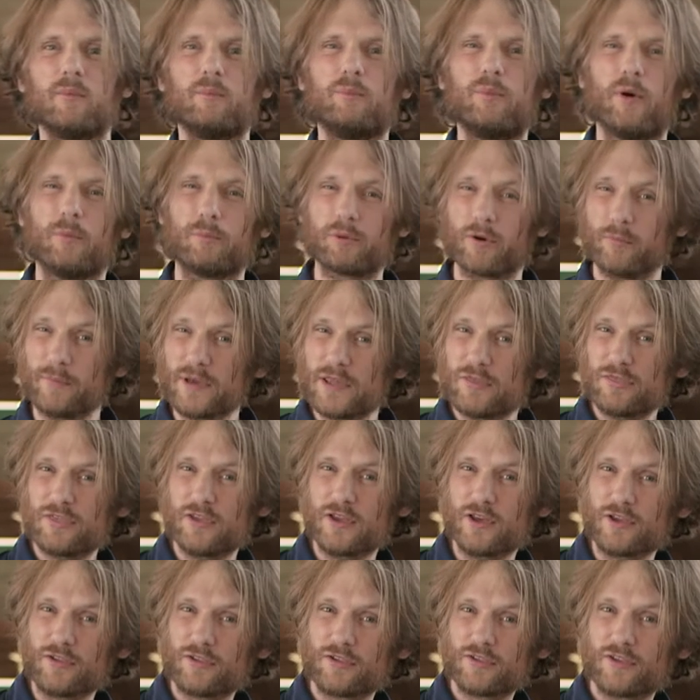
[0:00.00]
But
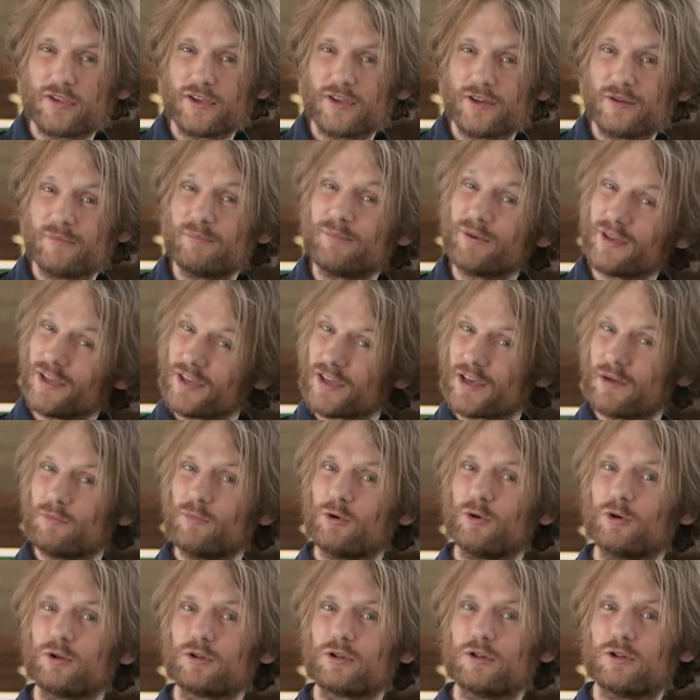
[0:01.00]
Prometheus, being
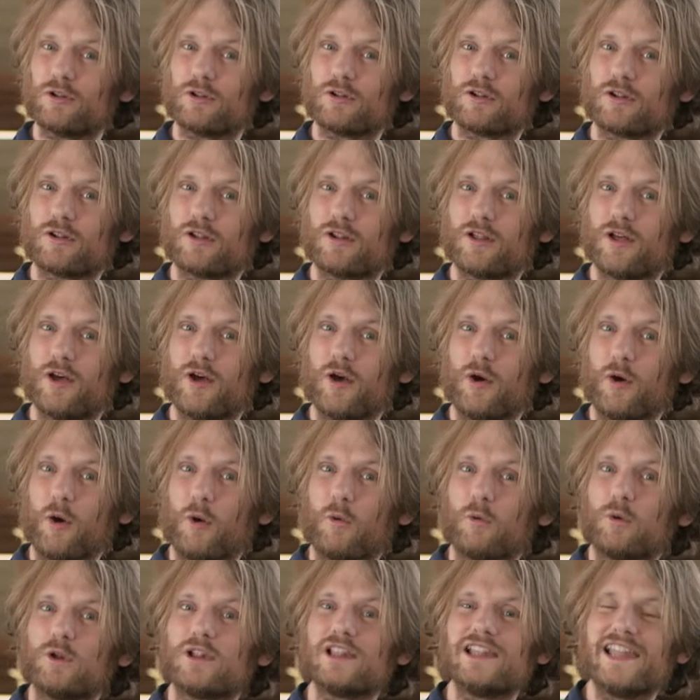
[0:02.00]
immortal,
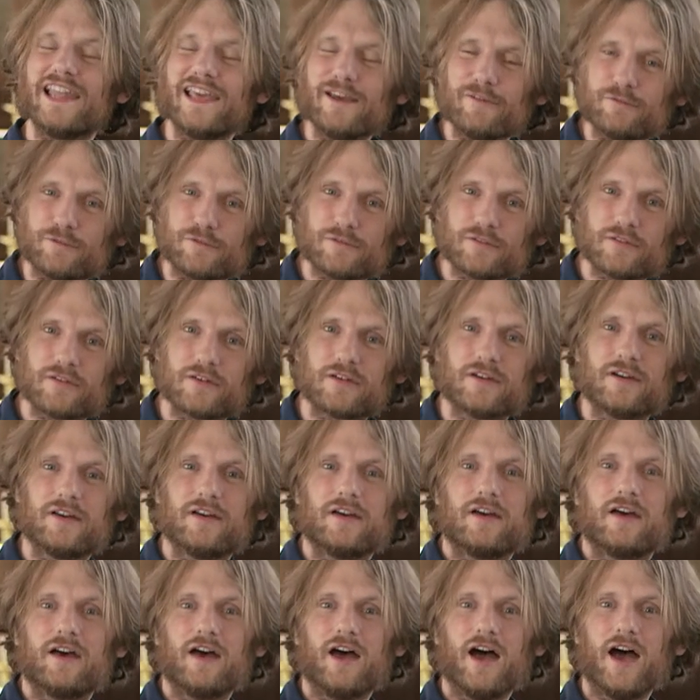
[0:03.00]
would live
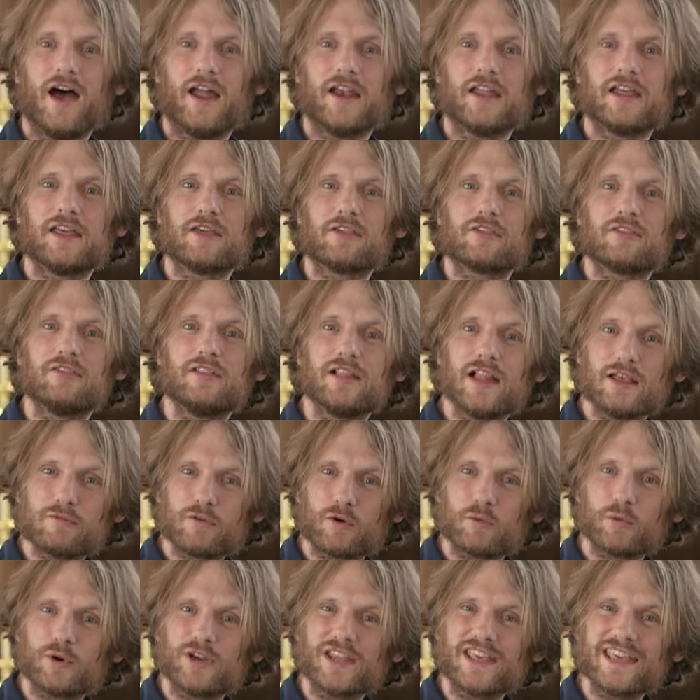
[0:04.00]
and his
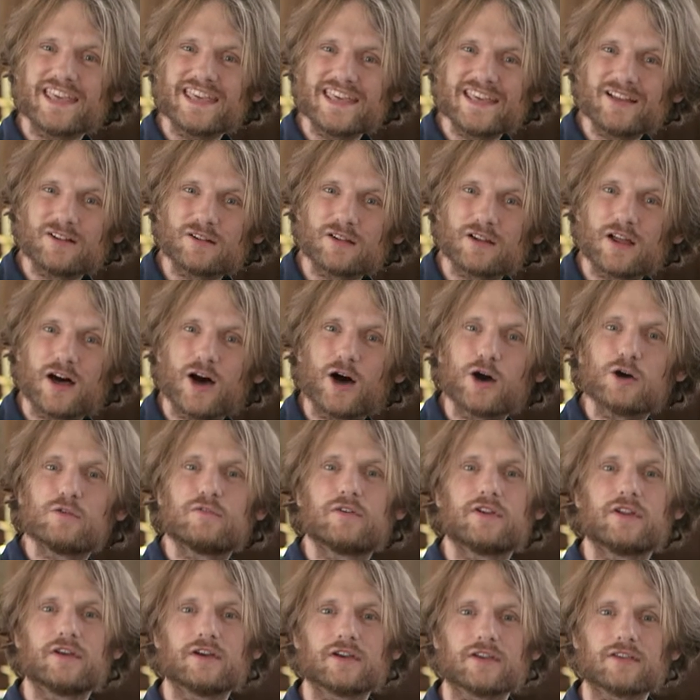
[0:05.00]
liver would heal
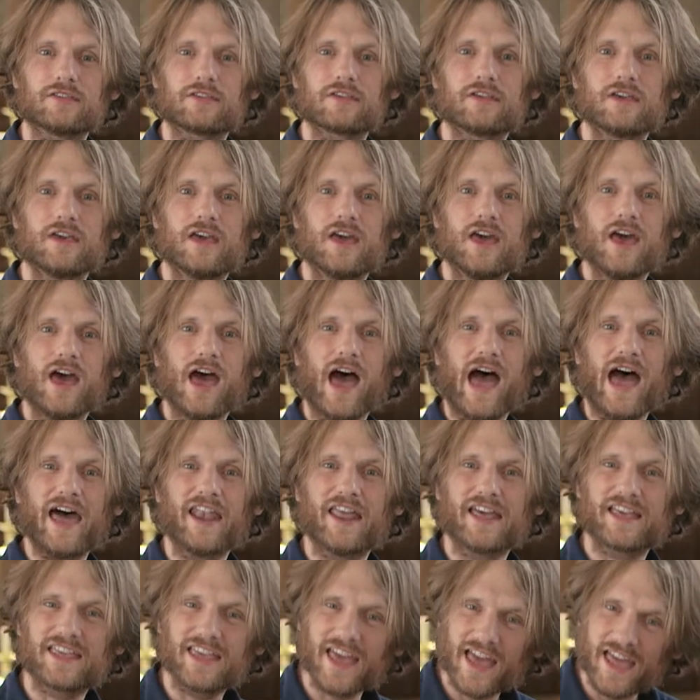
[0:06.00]
overnight.
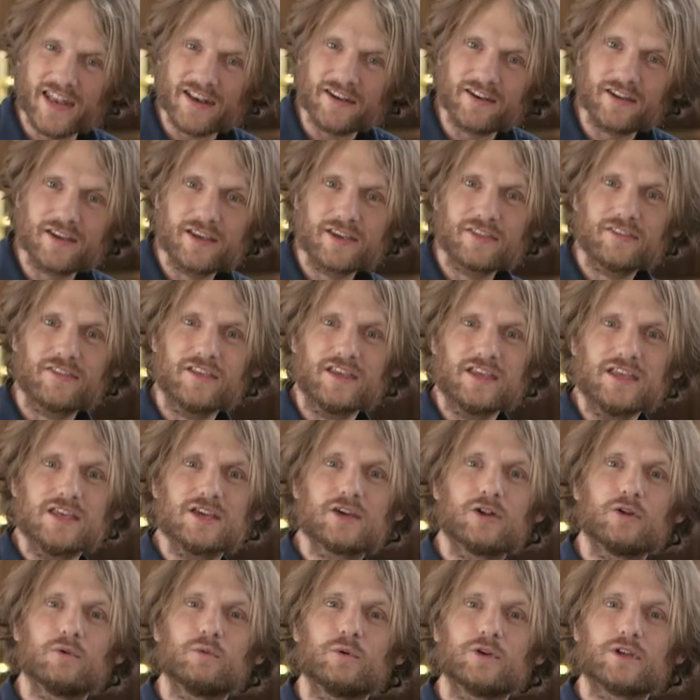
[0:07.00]
And again, the
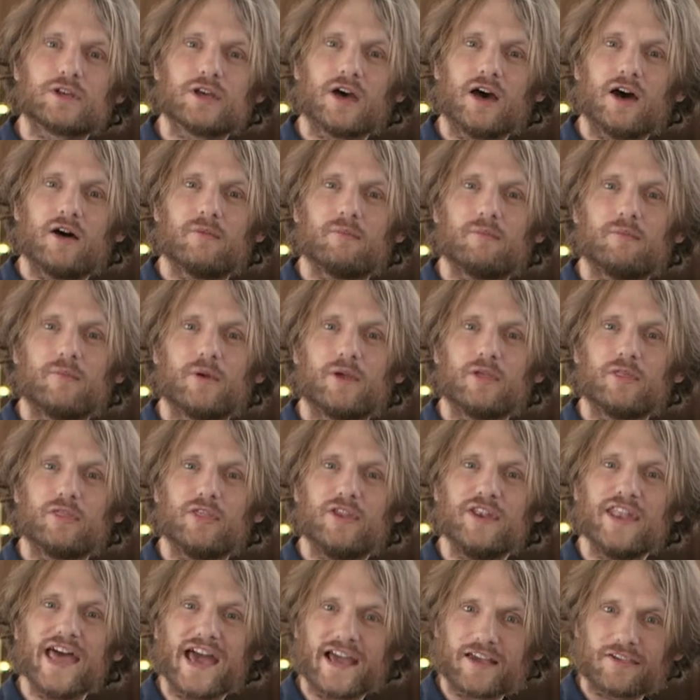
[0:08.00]
eagle would come
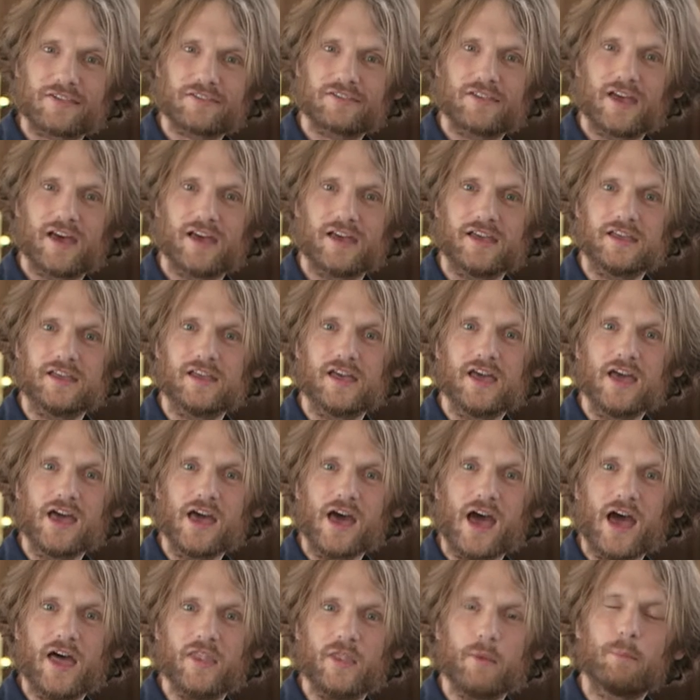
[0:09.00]
the next day
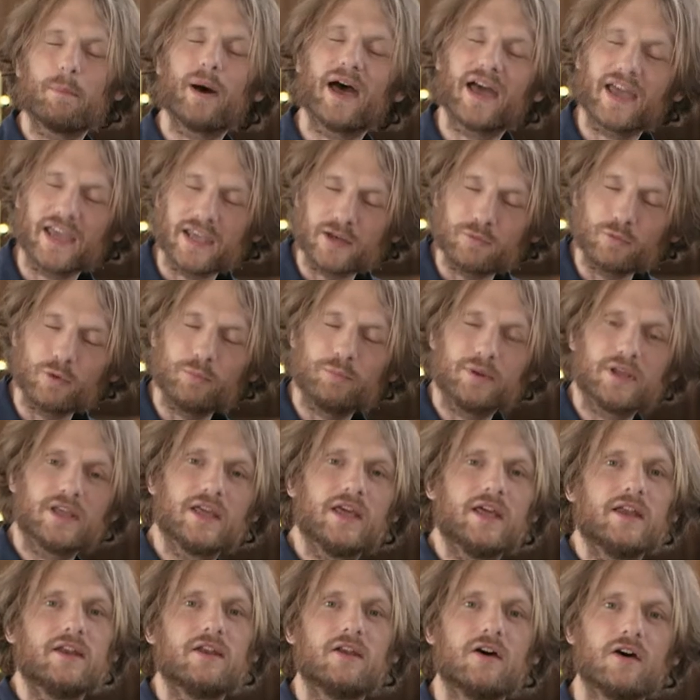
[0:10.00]
and the pain would
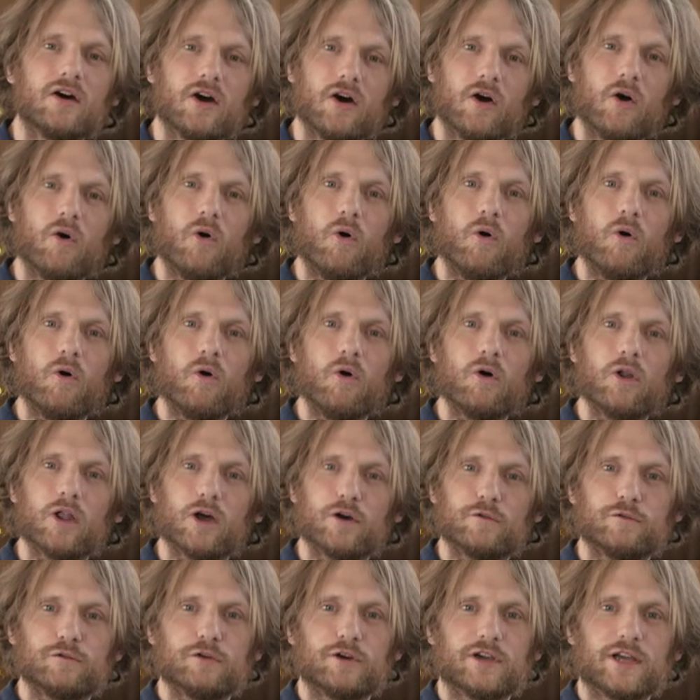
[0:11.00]
begin all
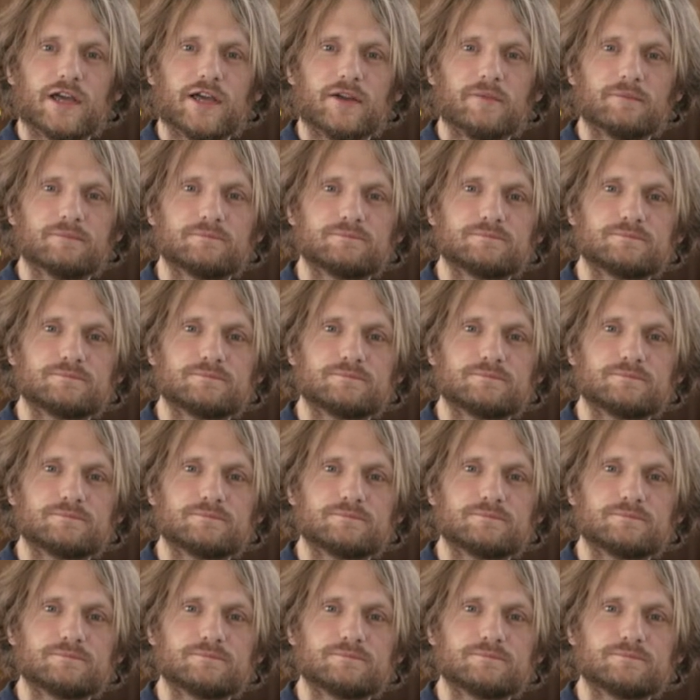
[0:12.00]
over again.